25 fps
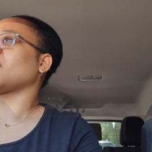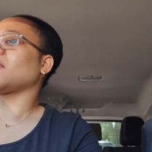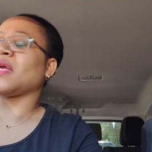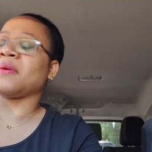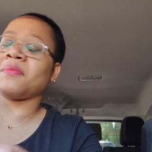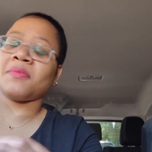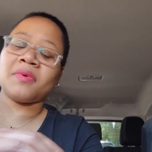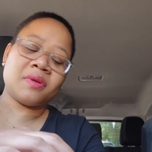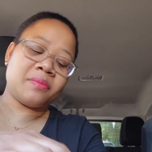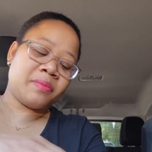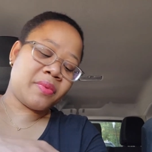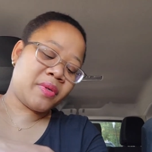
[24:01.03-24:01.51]

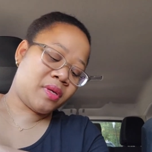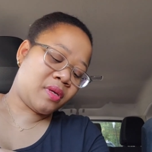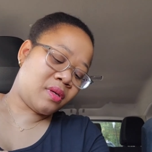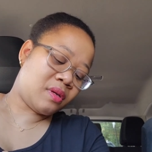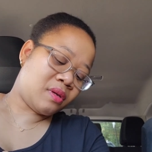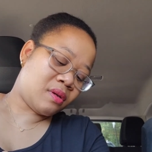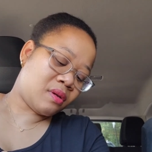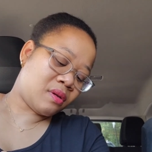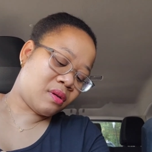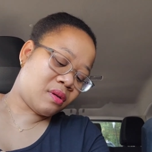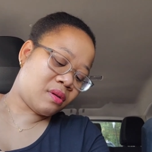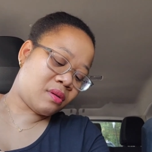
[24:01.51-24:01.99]
I'm going to be
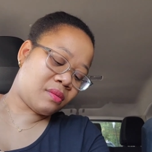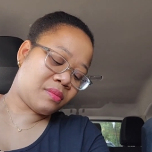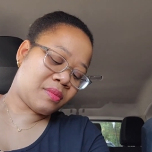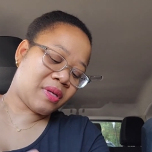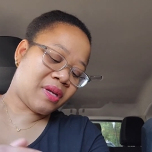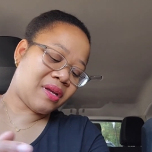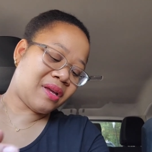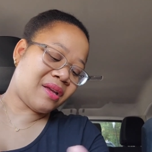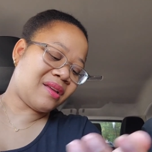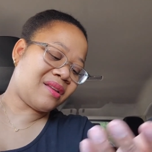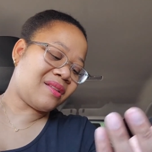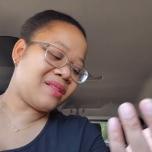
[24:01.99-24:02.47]
here.
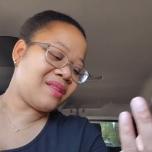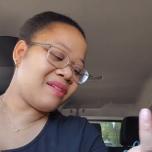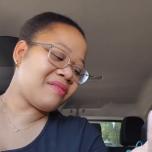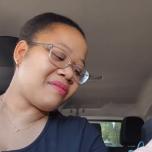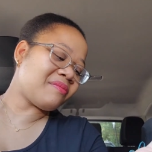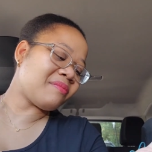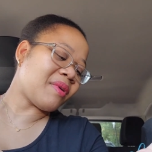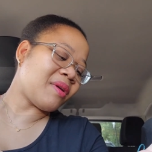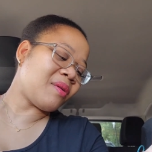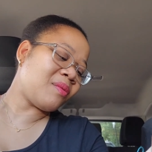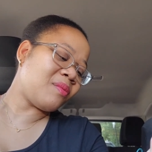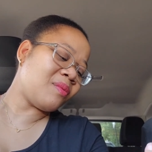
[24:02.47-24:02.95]
I left
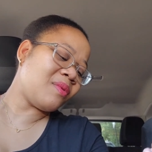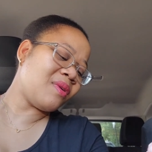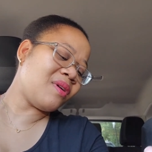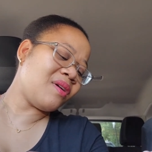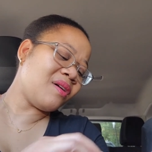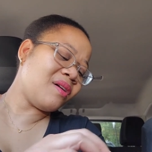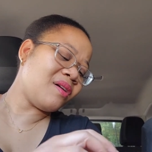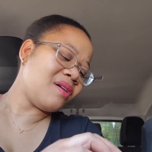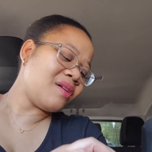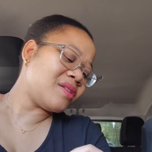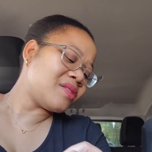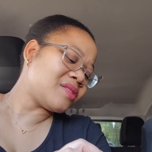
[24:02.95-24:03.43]
my
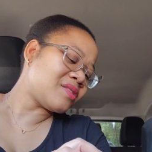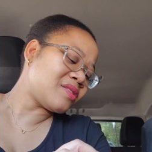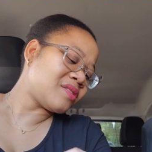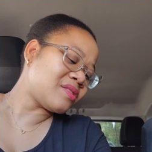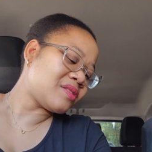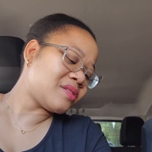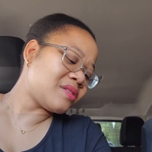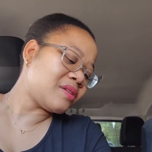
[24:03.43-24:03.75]
watch.